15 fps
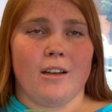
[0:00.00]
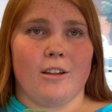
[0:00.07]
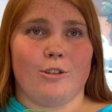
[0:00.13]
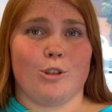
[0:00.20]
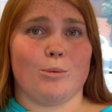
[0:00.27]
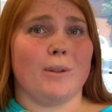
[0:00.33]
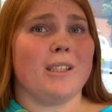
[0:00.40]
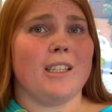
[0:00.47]

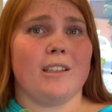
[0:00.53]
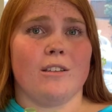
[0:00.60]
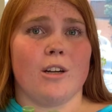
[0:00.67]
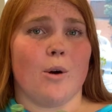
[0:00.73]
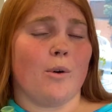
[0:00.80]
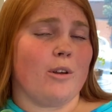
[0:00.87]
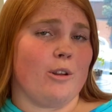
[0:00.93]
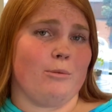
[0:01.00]
there's really
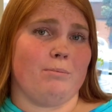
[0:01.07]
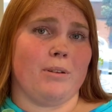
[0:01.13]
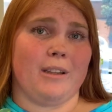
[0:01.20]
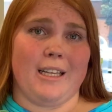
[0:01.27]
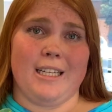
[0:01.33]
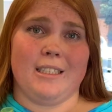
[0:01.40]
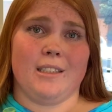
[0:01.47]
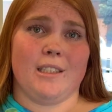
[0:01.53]
no other
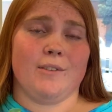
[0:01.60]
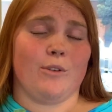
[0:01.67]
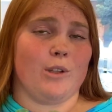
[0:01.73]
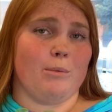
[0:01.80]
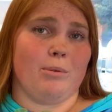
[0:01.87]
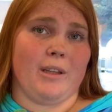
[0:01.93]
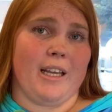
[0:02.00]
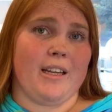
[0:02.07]
places for the
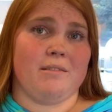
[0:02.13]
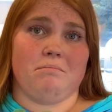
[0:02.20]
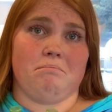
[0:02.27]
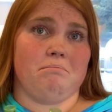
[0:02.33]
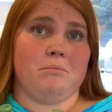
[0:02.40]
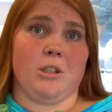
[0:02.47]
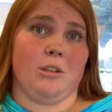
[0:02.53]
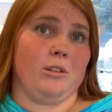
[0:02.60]
plant
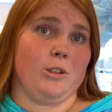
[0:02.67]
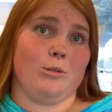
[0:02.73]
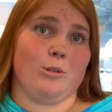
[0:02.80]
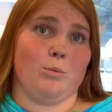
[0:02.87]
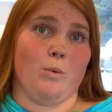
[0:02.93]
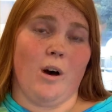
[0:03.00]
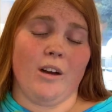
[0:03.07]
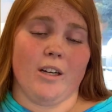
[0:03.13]
to lose
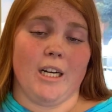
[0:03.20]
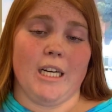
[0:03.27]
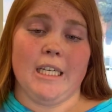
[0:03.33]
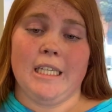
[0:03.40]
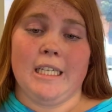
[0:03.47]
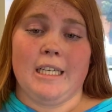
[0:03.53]
water.